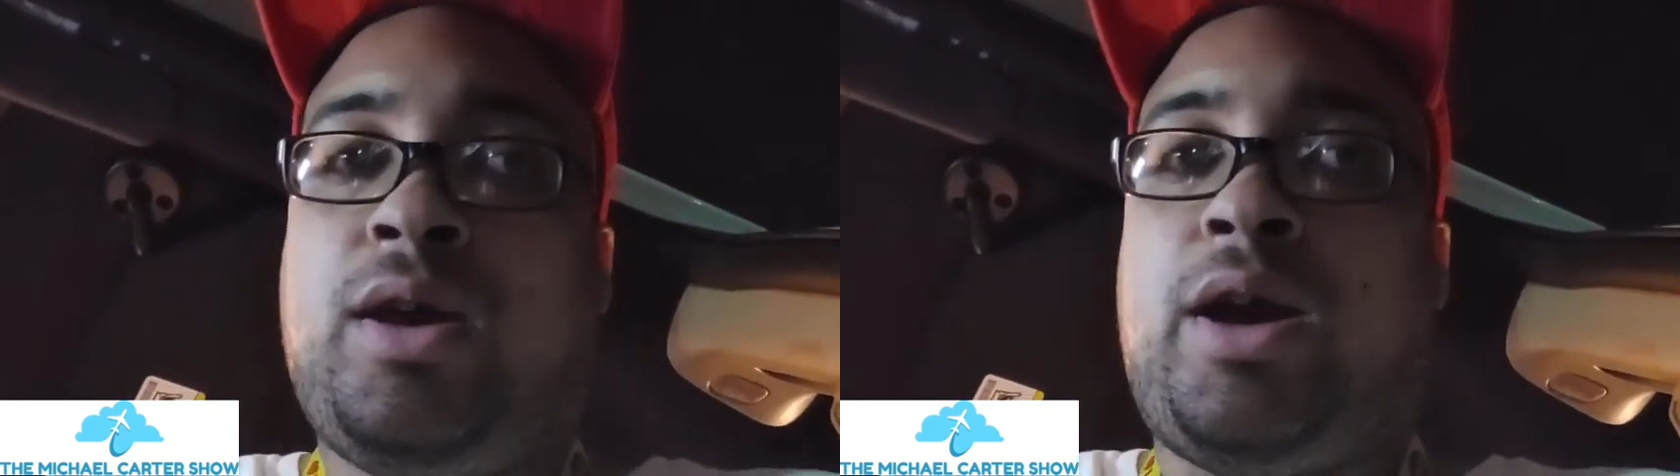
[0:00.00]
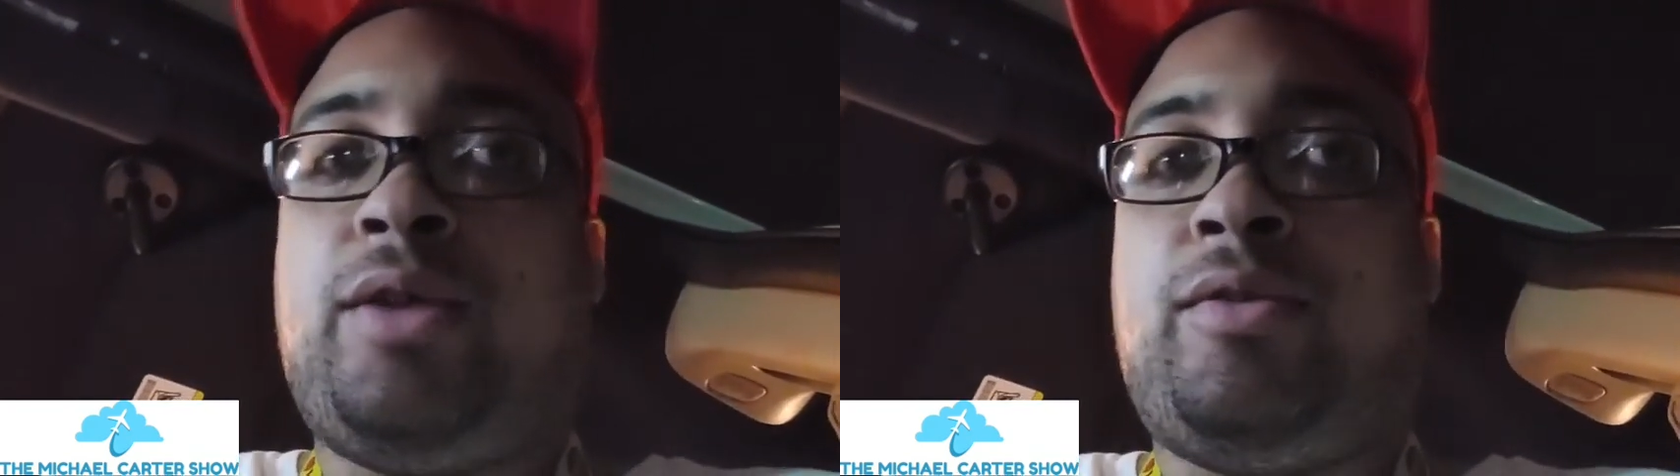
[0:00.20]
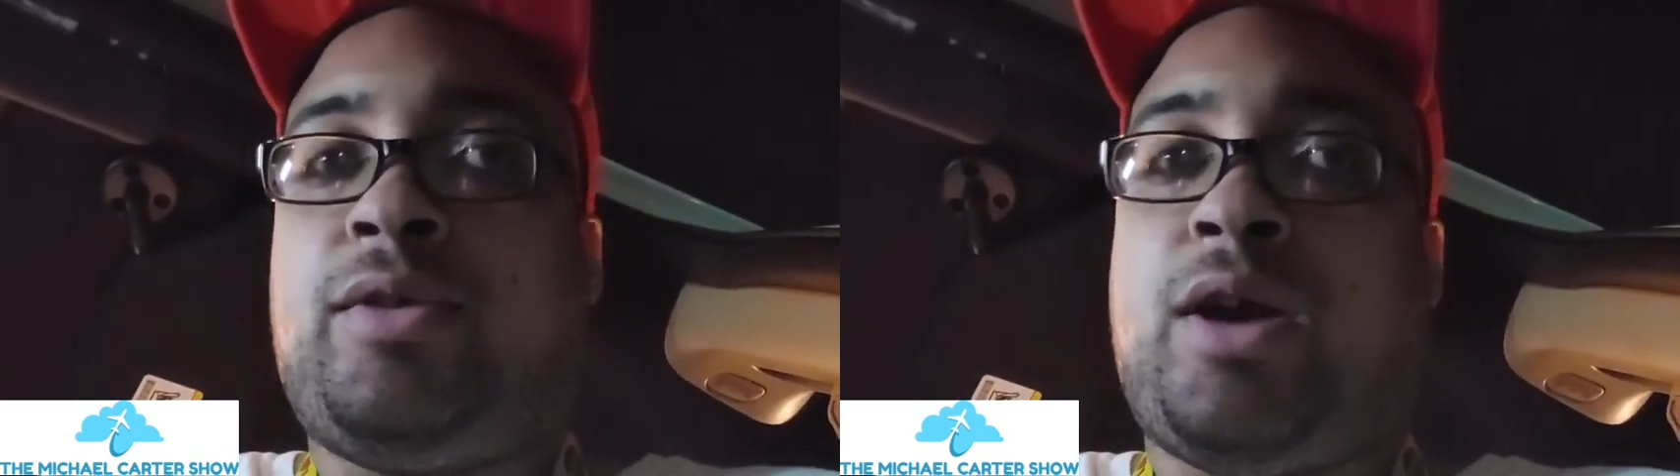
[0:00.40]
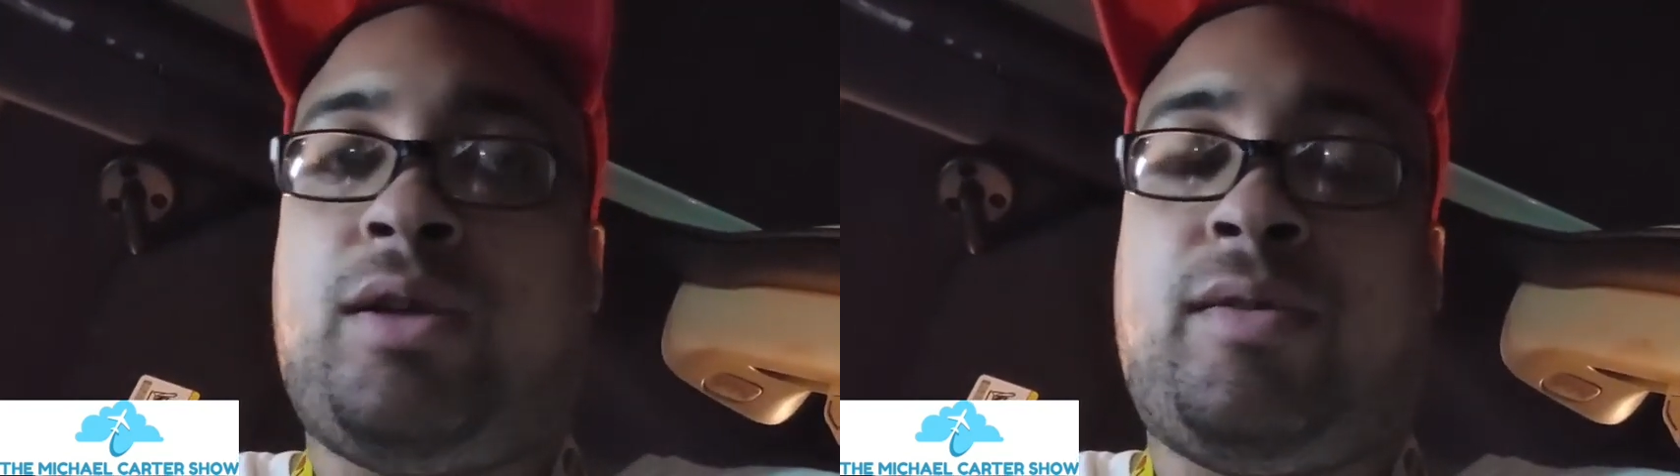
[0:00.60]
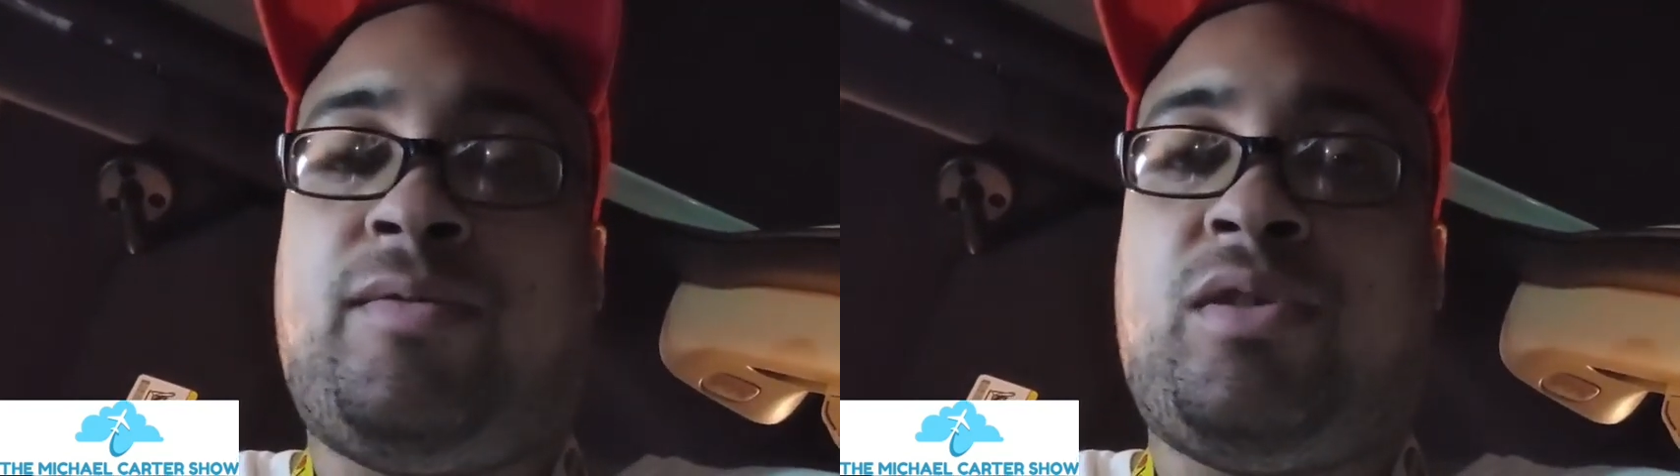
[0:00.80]
I just got
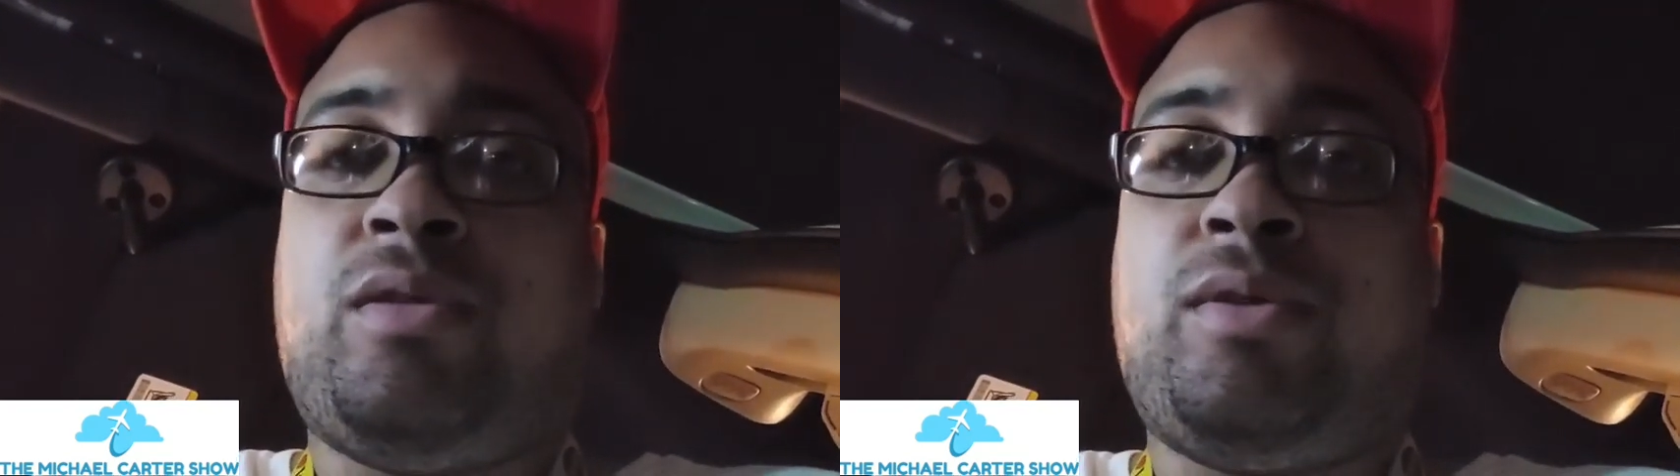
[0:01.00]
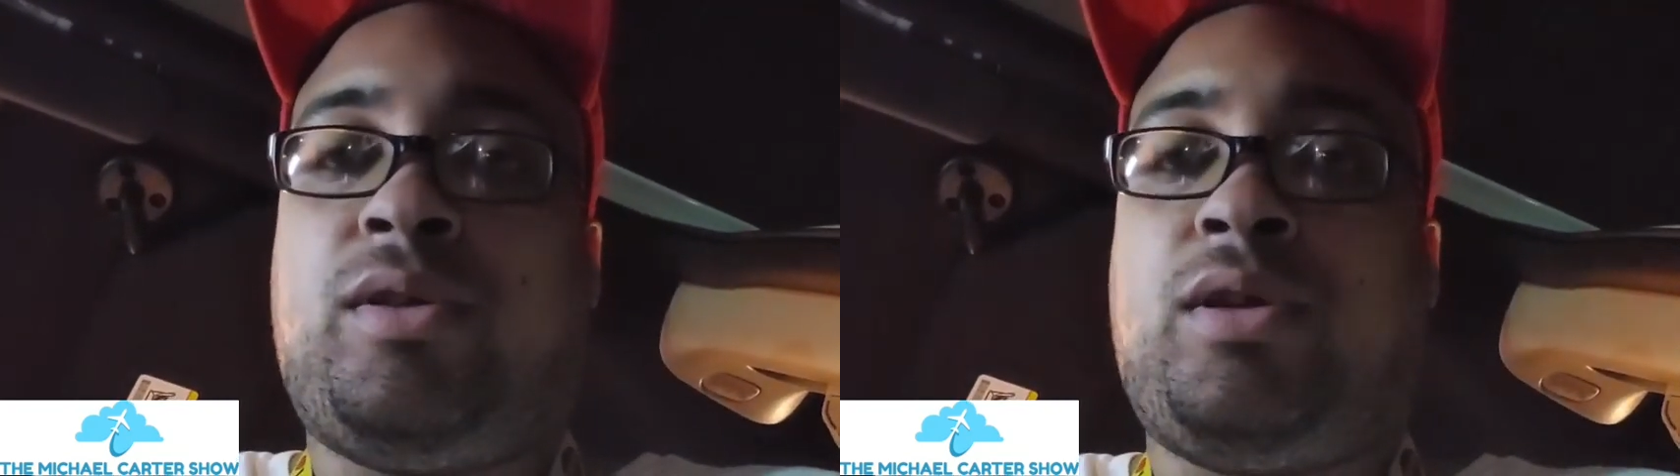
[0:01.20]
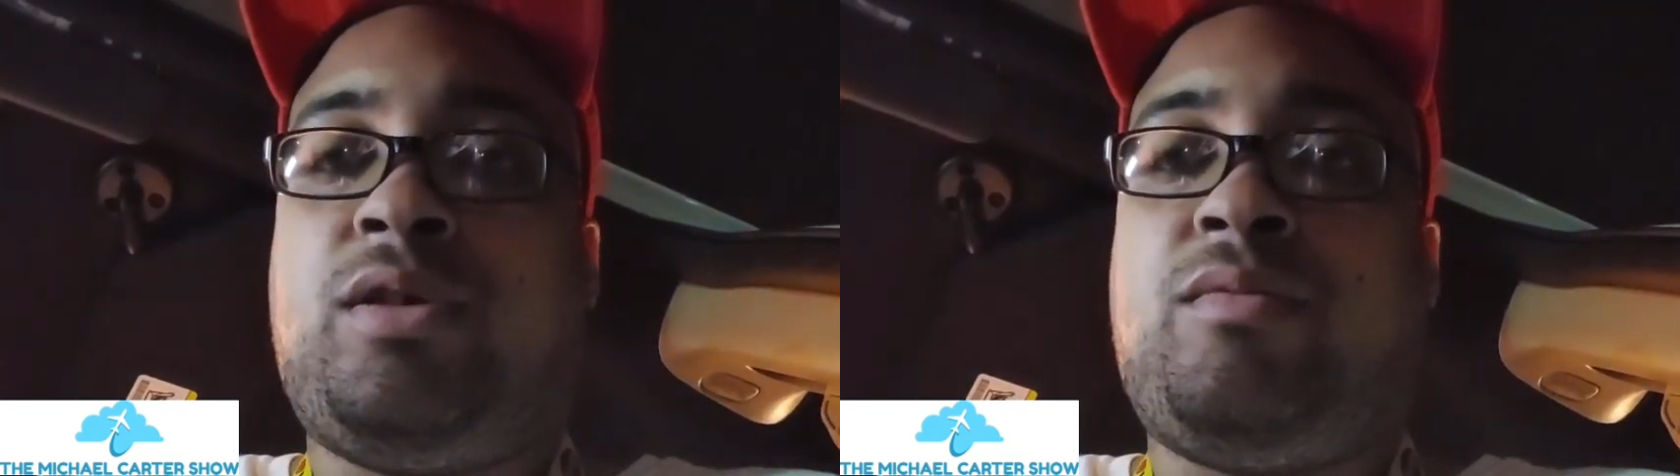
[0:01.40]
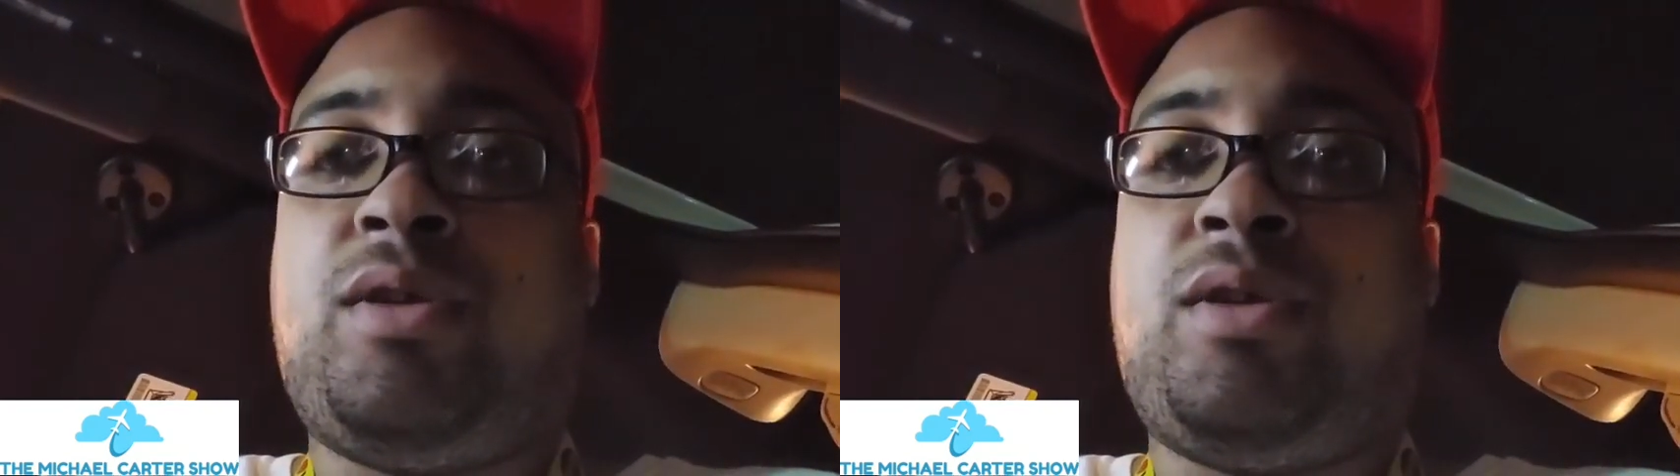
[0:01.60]
off the phone with them,